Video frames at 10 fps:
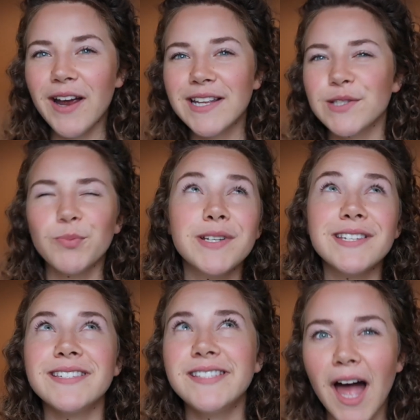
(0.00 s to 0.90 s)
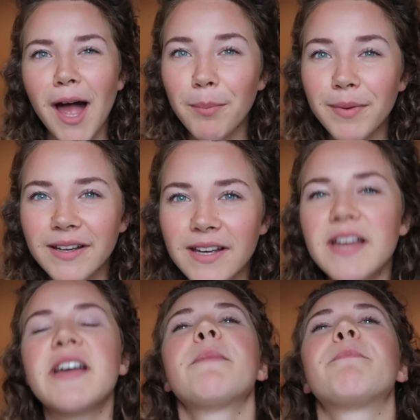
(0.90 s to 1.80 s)
friends, which is dumb,
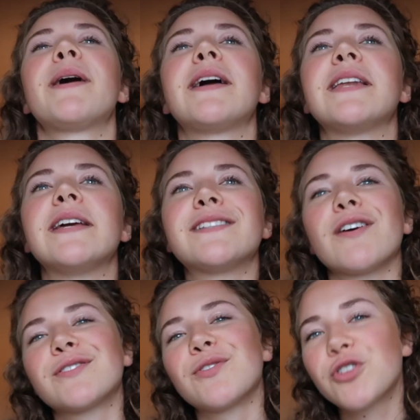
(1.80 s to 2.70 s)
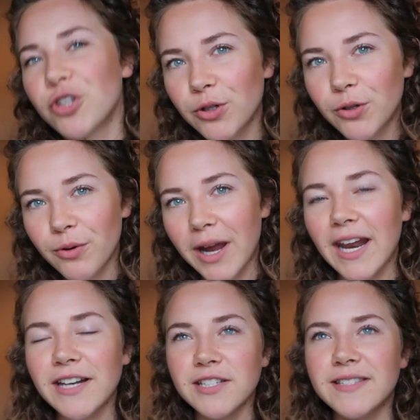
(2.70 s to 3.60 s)
but it's also true, and
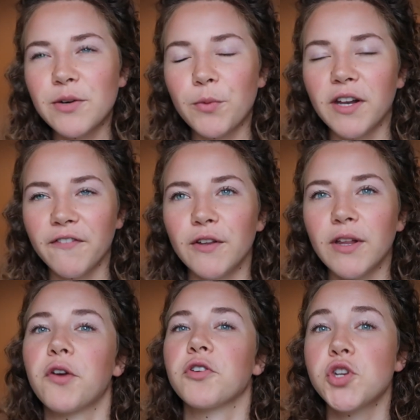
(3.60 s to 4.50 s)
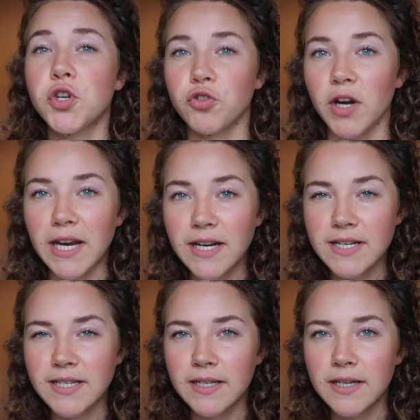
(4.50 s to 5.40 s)
I just didn't want to feel like
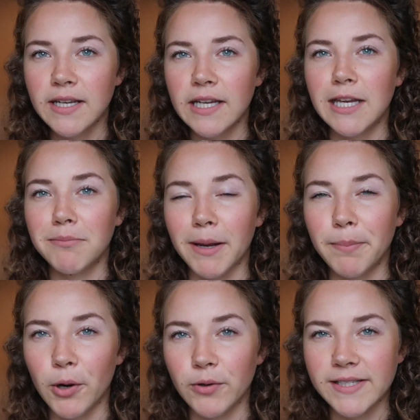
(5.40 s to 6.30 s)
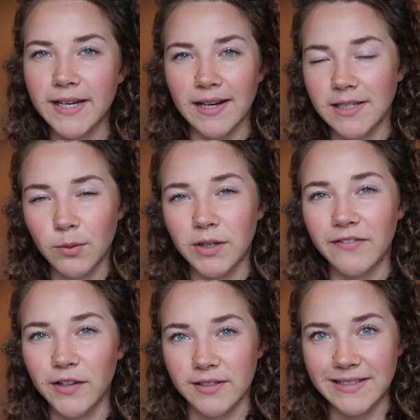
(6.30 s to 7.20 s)
restrained in my posting. I didn't want to
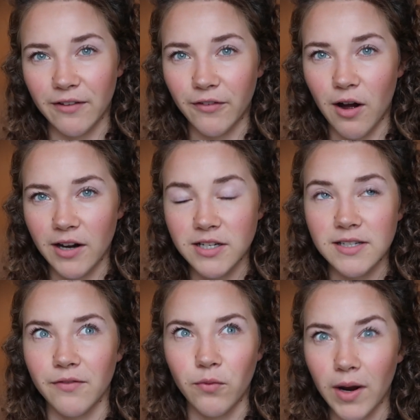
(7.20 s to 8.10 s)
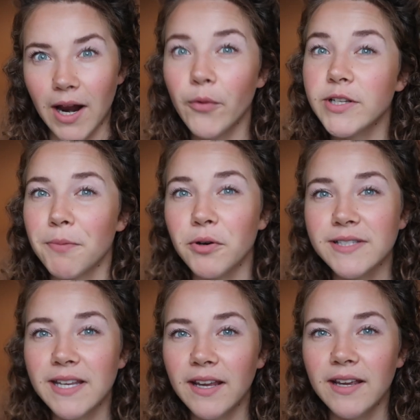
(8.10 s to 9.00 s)
feel self-conscious of what I was
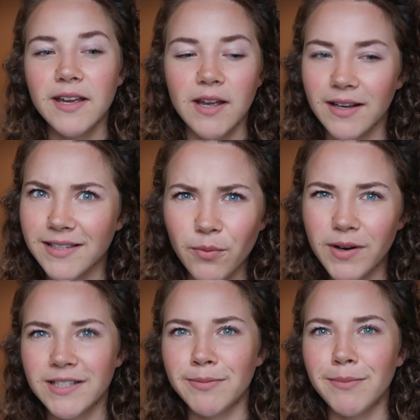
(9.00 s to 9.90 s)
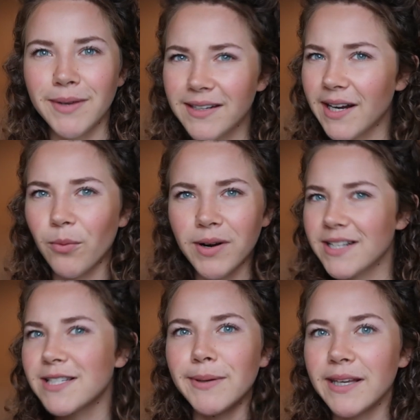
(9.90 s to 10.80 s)
posting because I wanted it to be me and I wanted
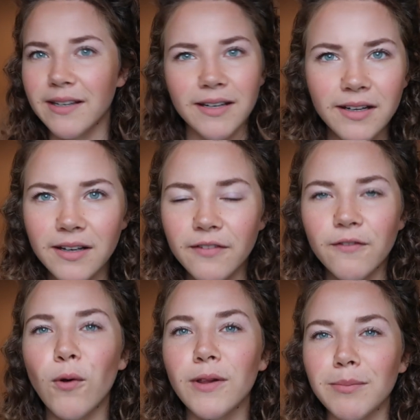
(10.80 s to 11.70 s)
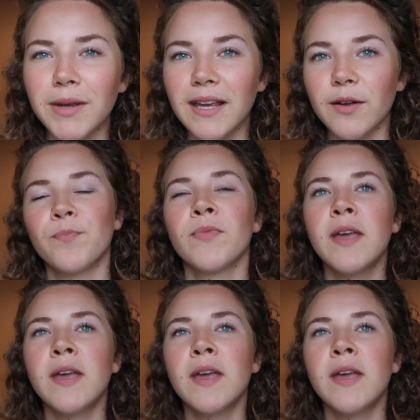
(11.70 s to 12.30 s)
it to be fully me.